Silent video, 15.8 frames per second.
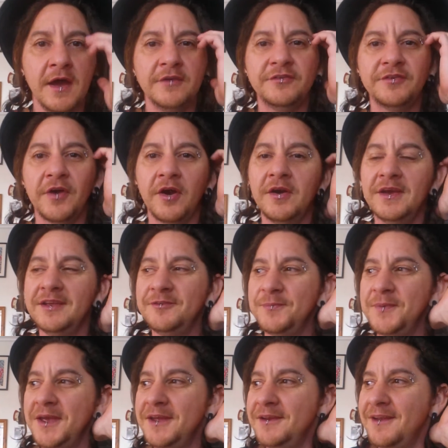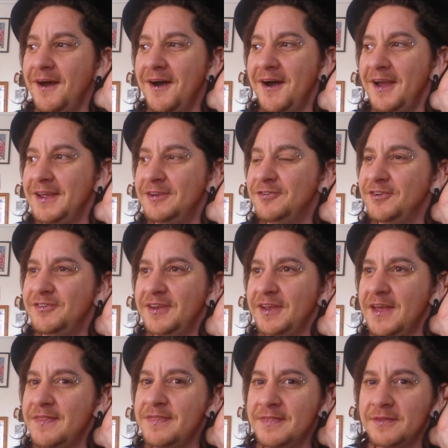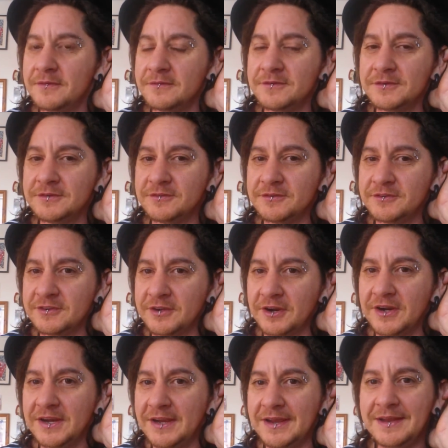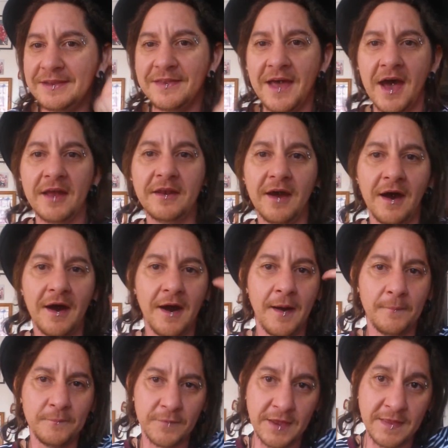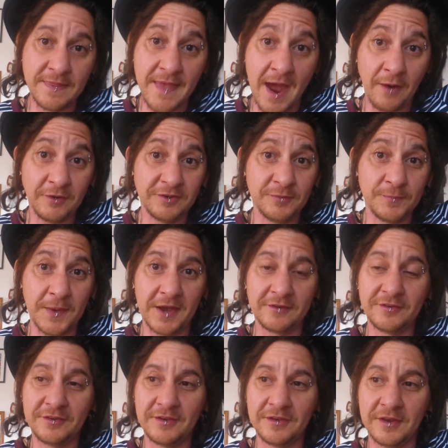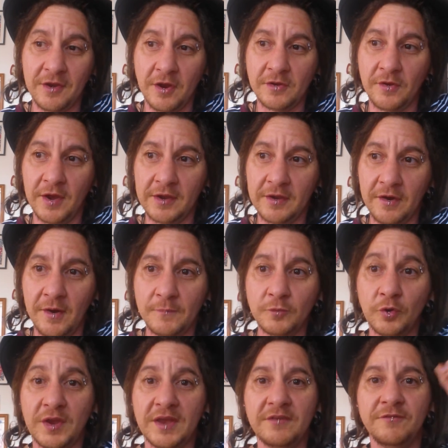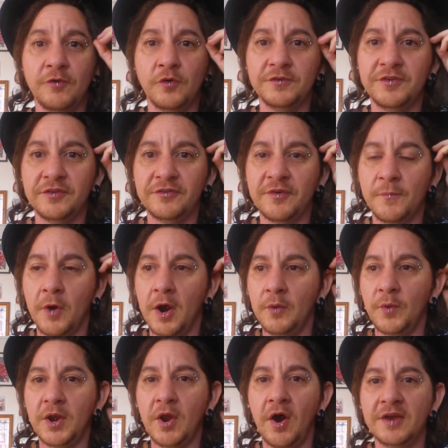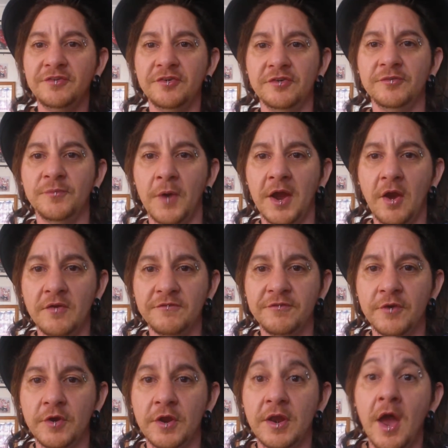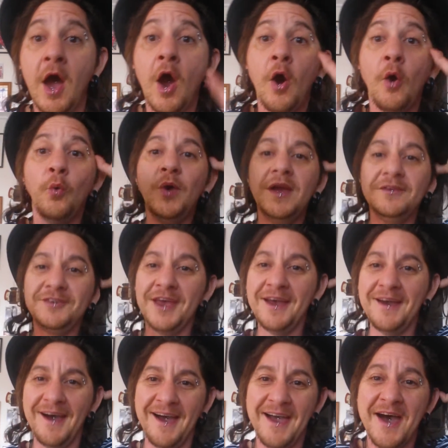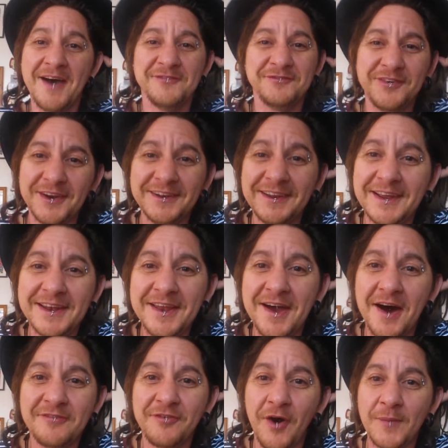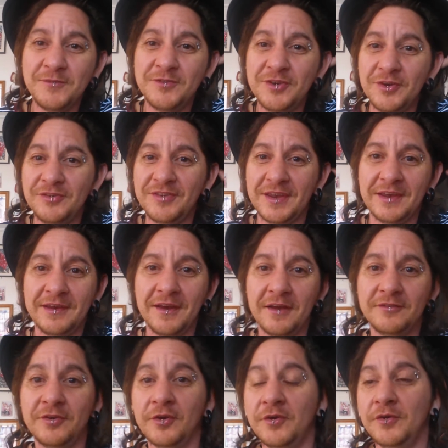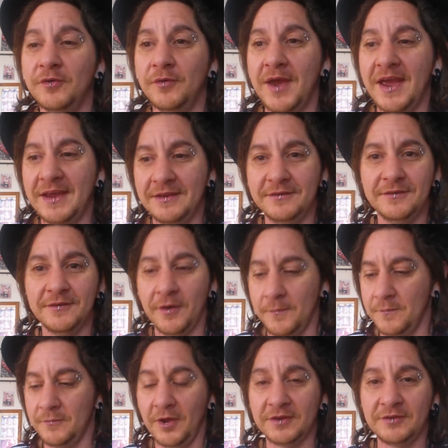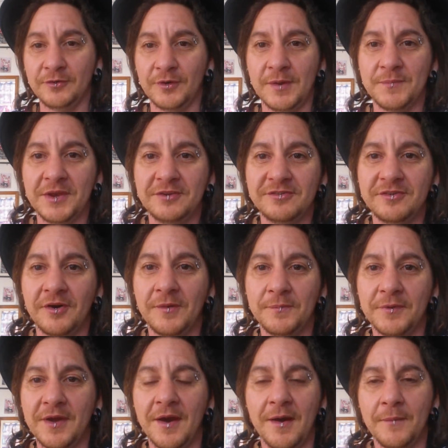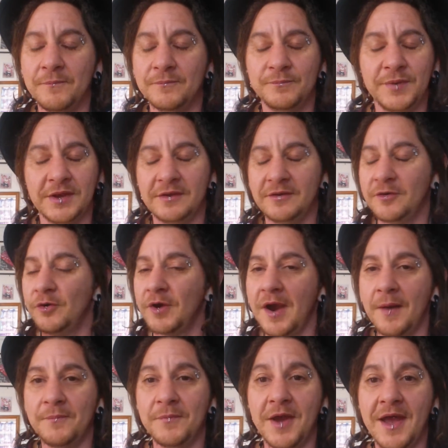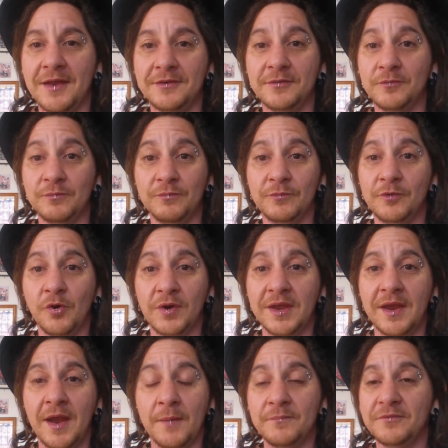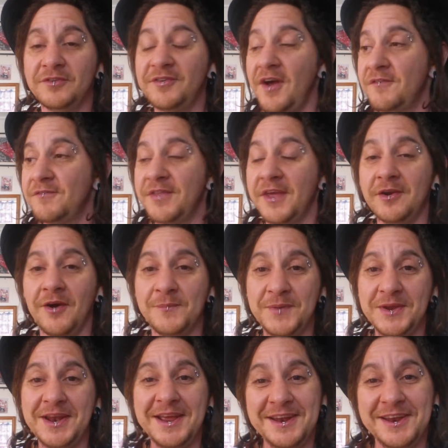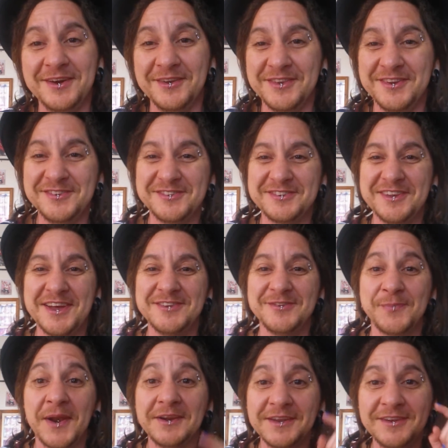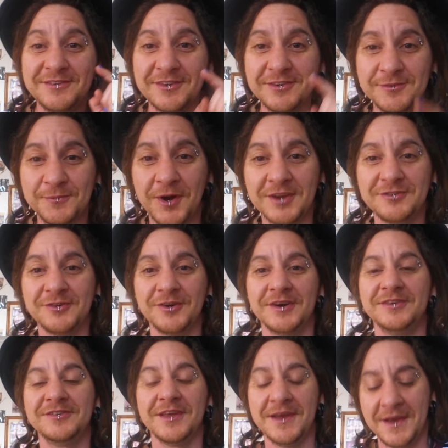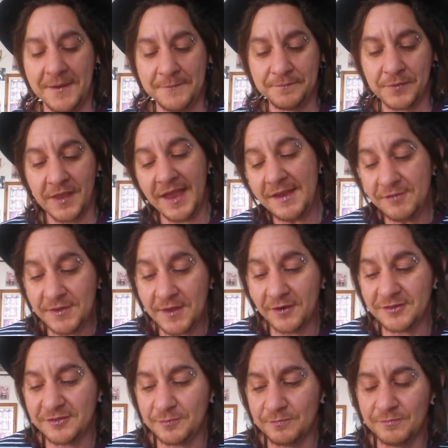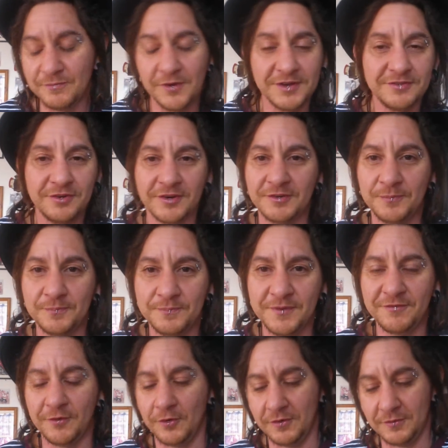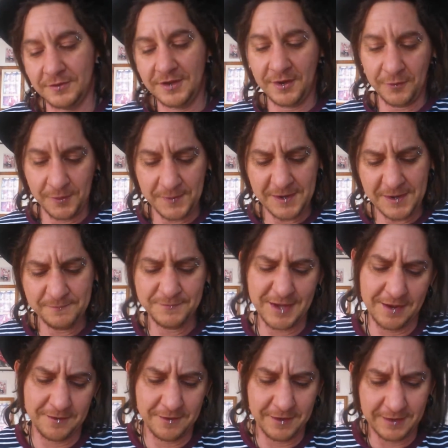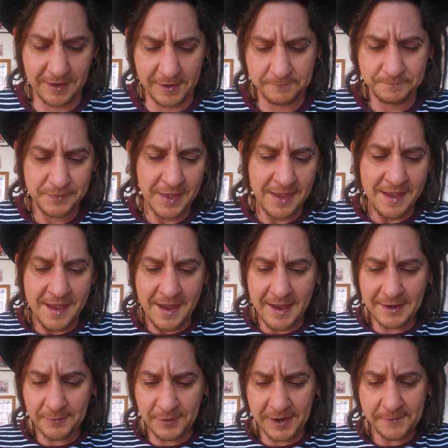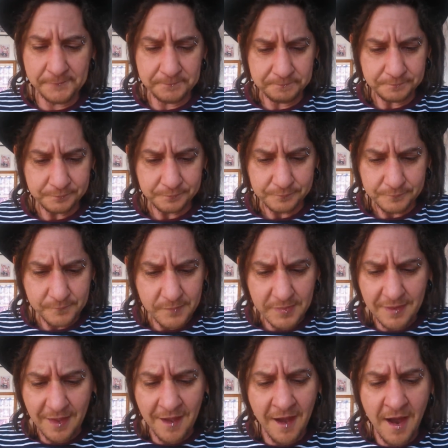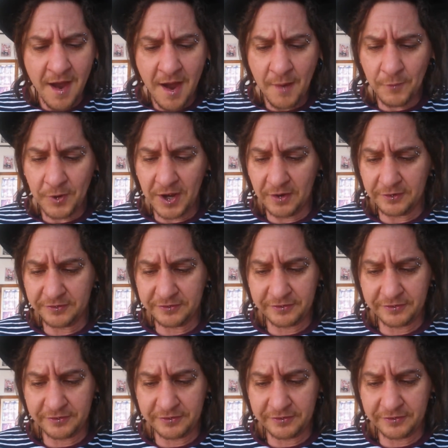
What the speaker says: So it's been interesting and... sorry, in that respect, you know, like I'm looking forward to tomorrow when I choose my own food, which funnily enough, I'm choosing to eat. I'm like doing a big shop, big cook up and cooking up stuff that I've been eating on this cleanse, but at least it's my choice, even though it's my choice before, you know what I mean? Yeah. Okay. Anyway, what else?